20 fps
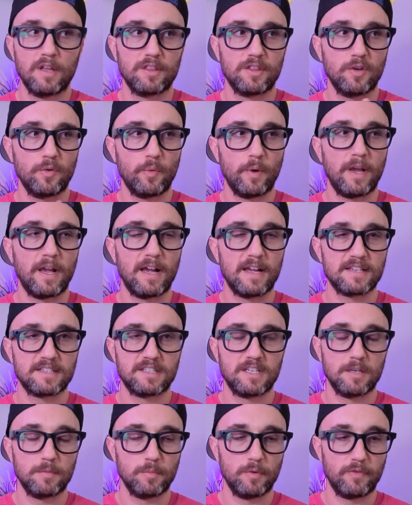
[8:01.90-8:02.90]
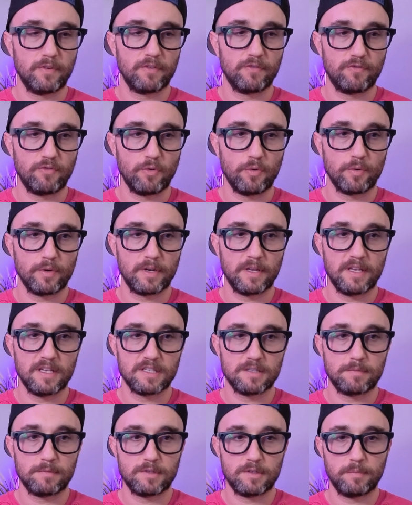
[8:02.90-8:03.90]
The way I see it moving forward
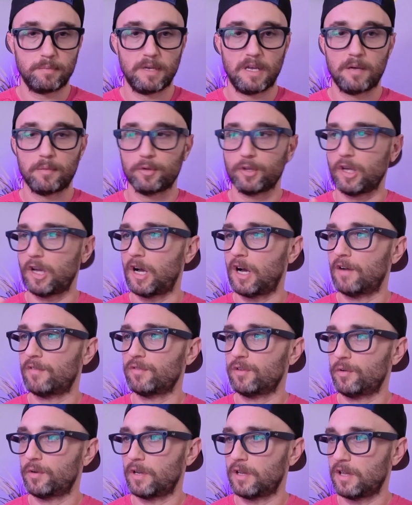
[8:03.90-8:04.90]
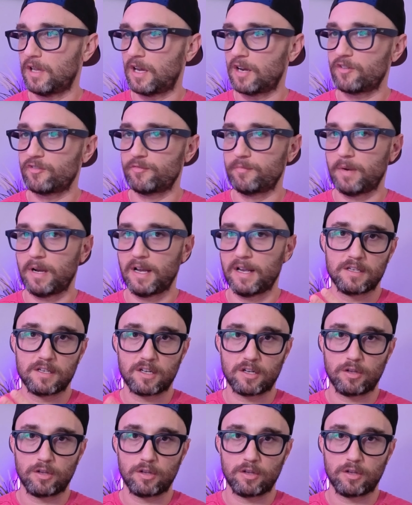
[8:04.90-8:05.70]
is to be able to offload a lot of my